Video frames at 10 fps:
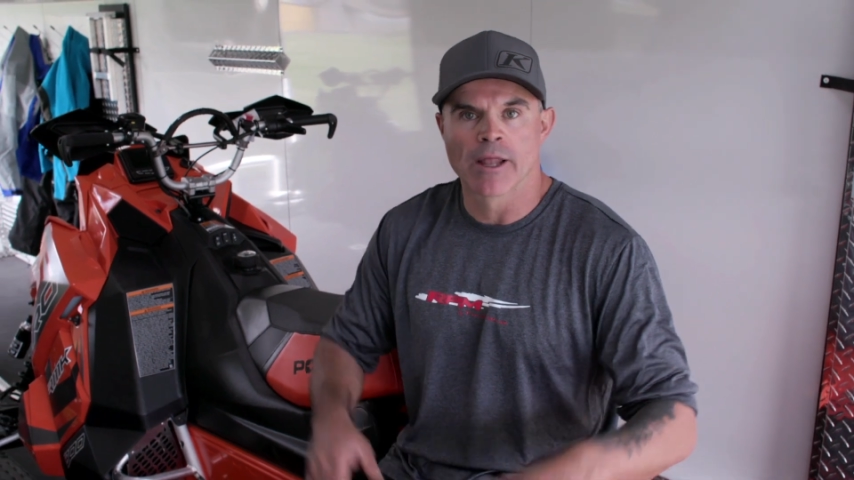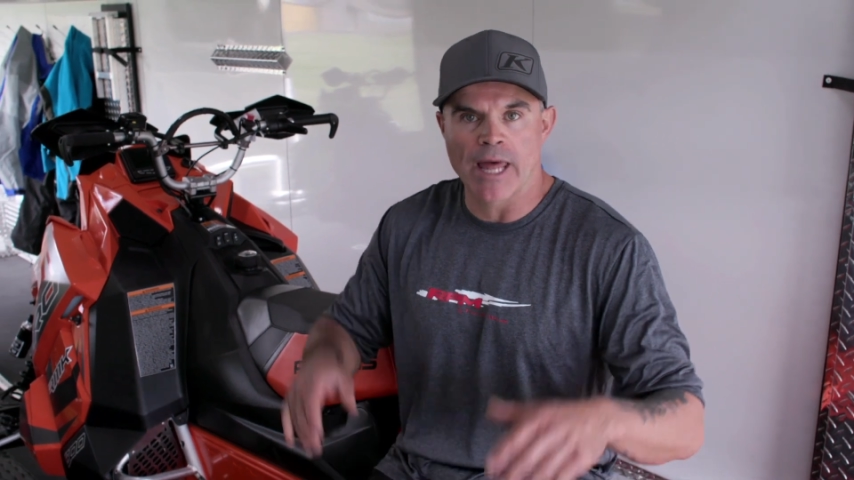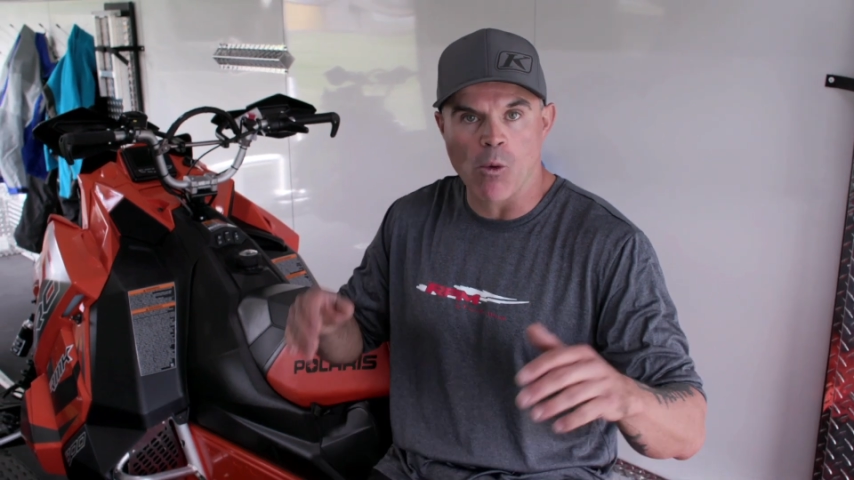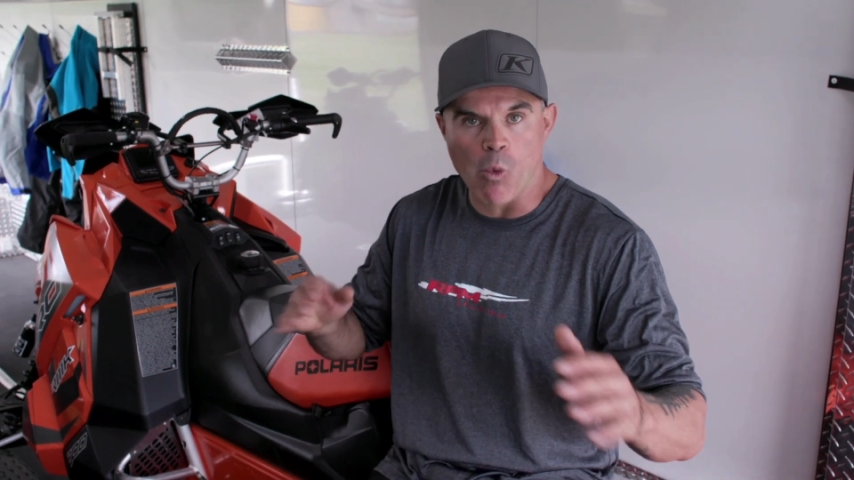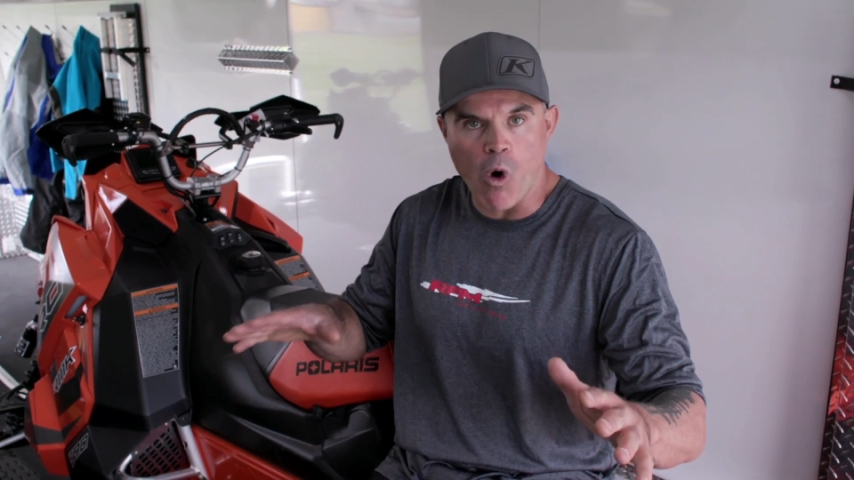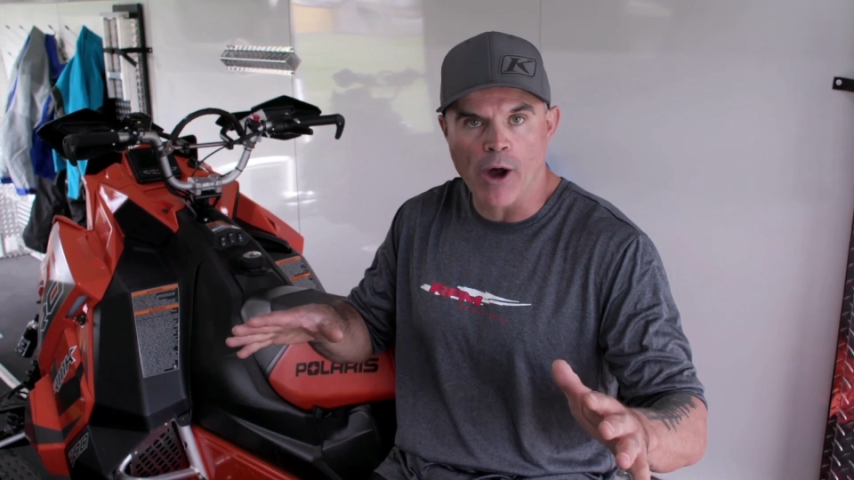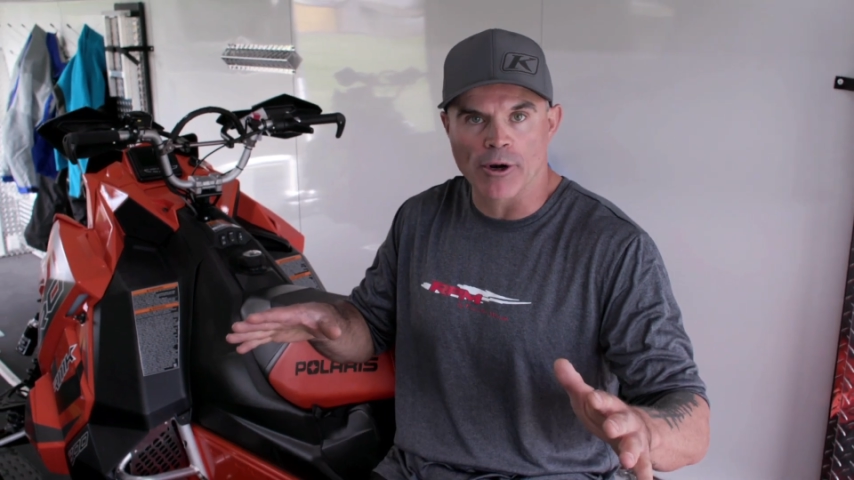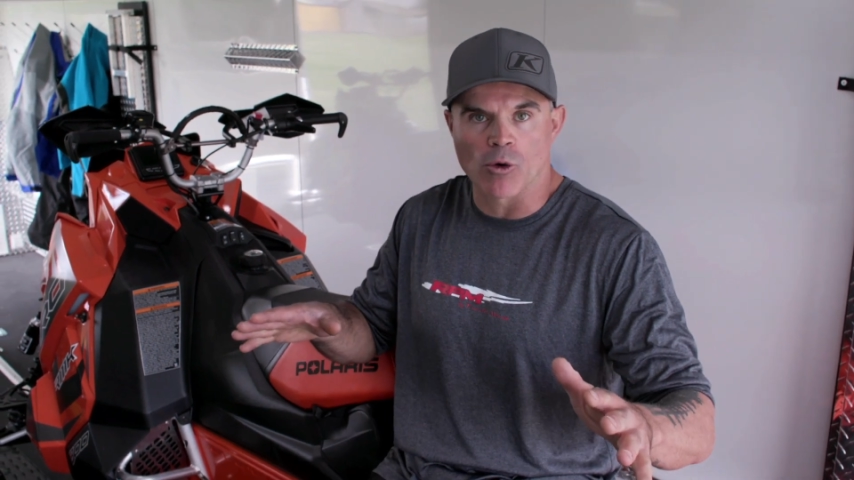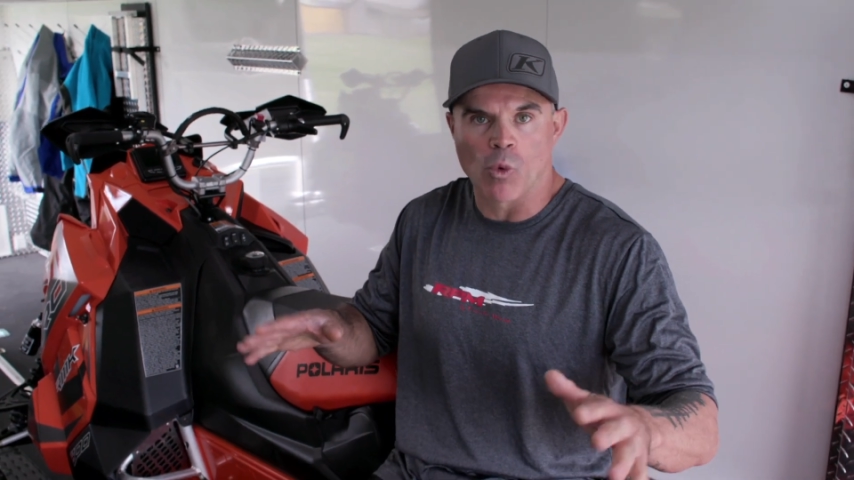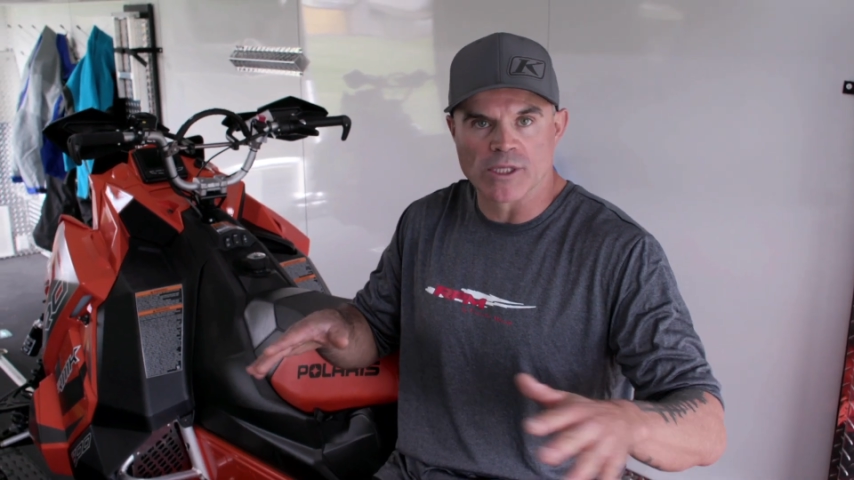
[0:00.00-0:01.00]
That
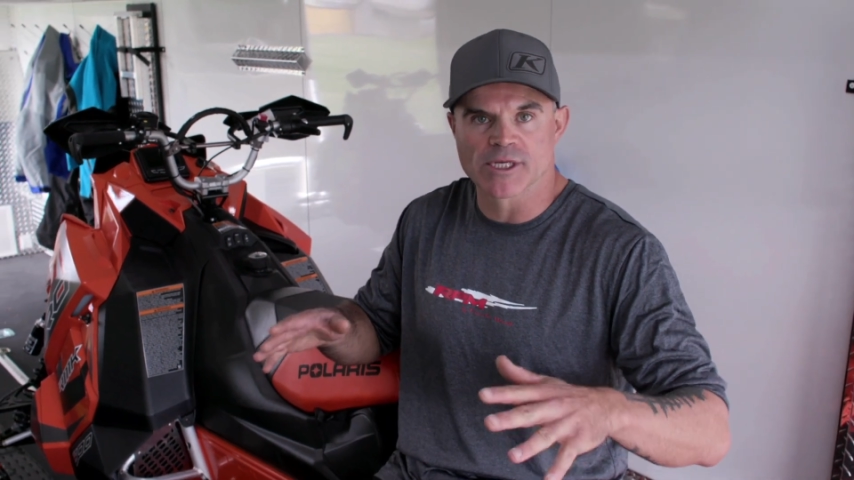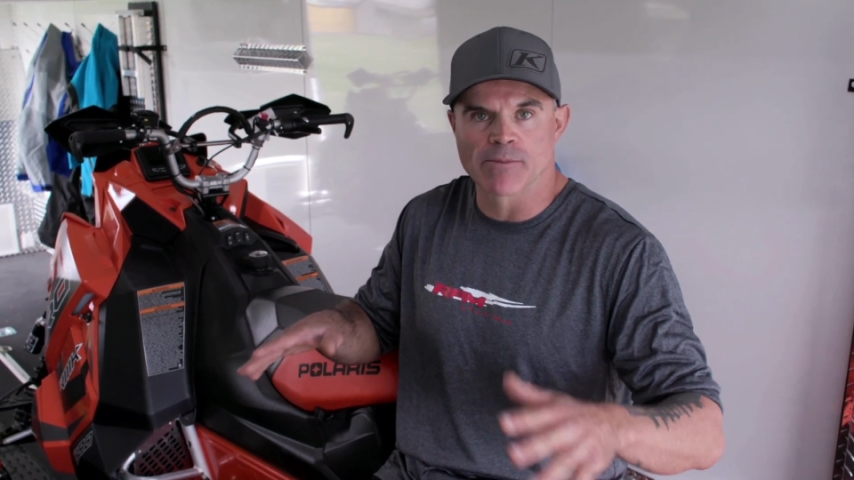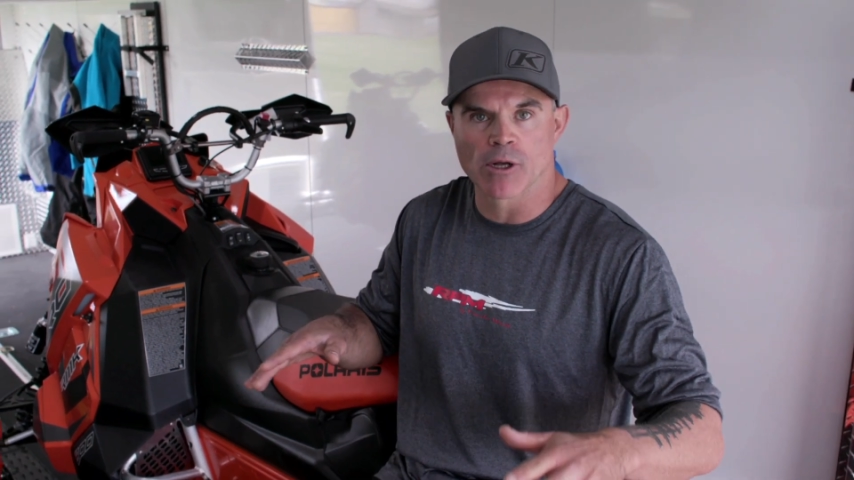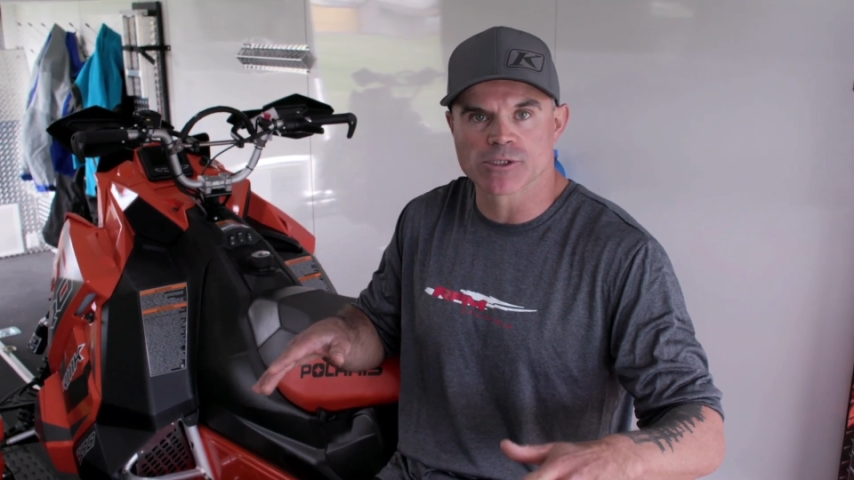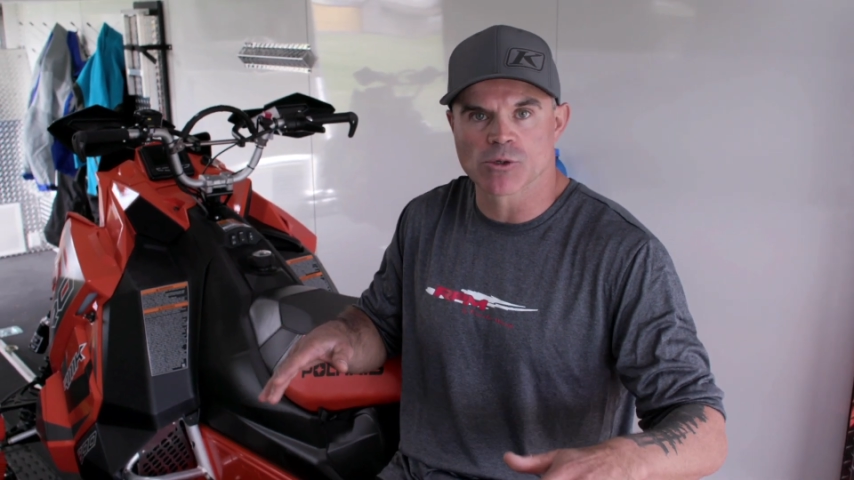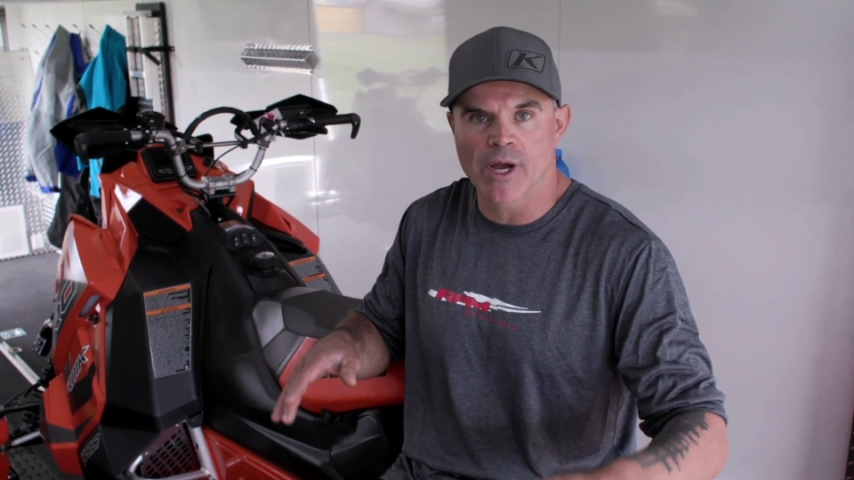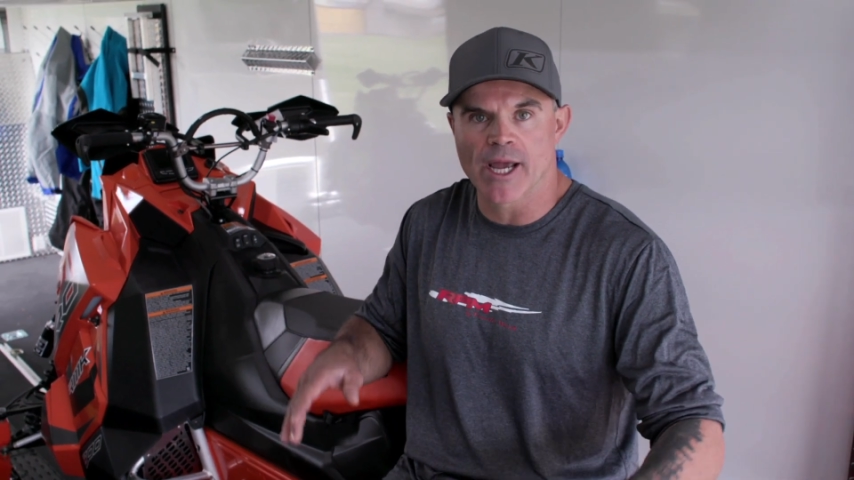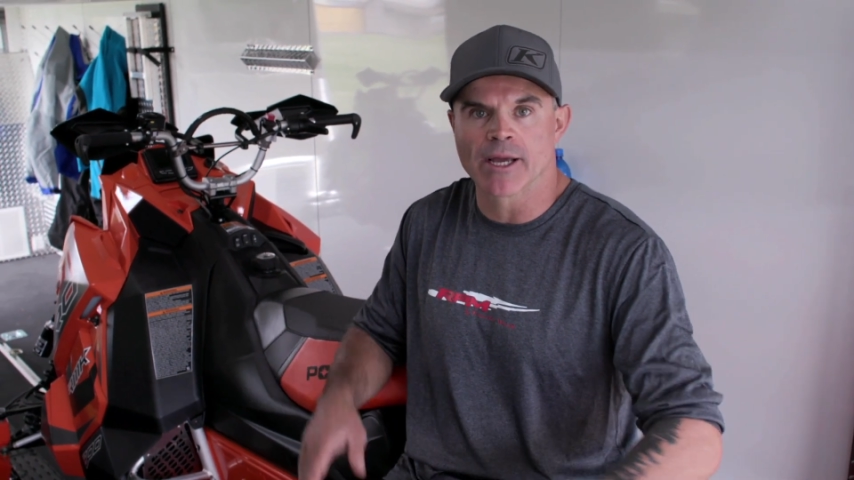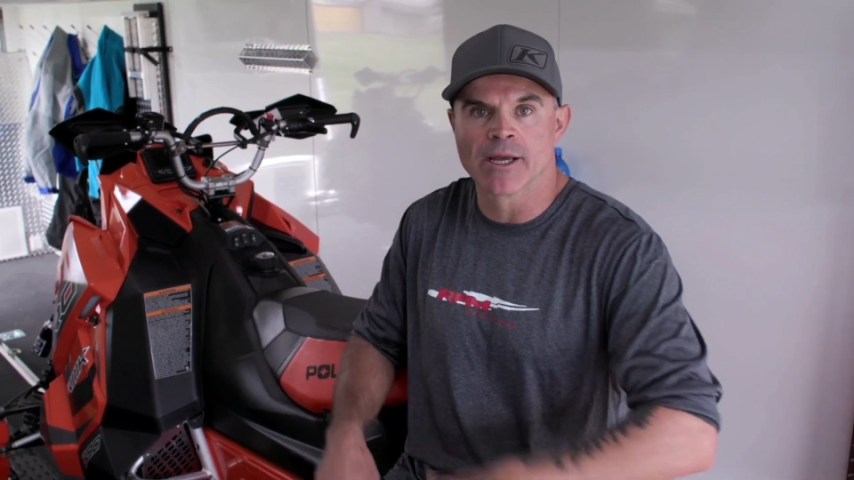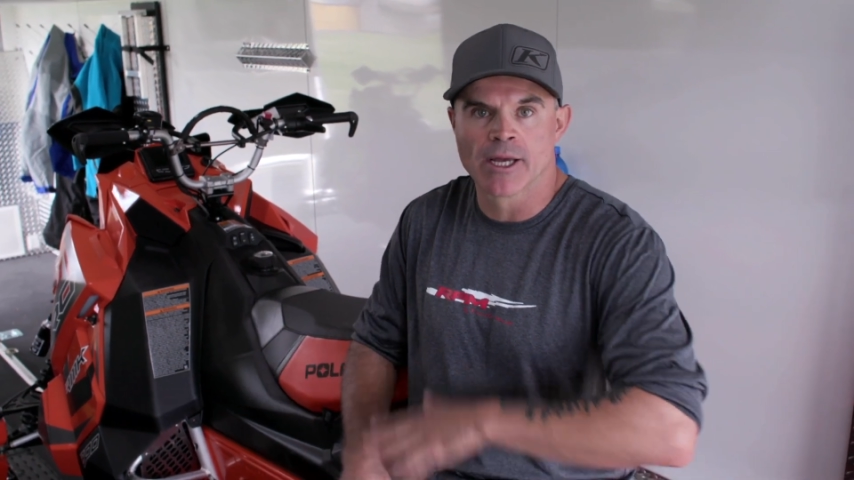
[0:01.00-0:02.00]
water, once it melts
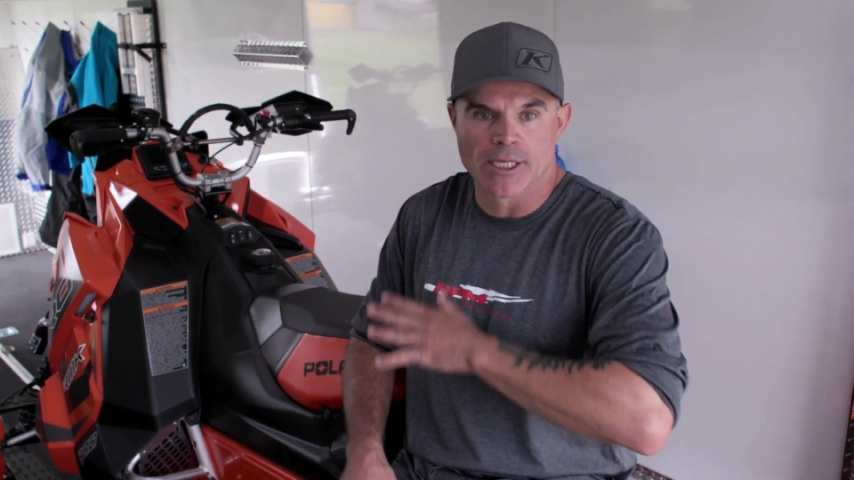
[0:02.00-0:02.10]
away,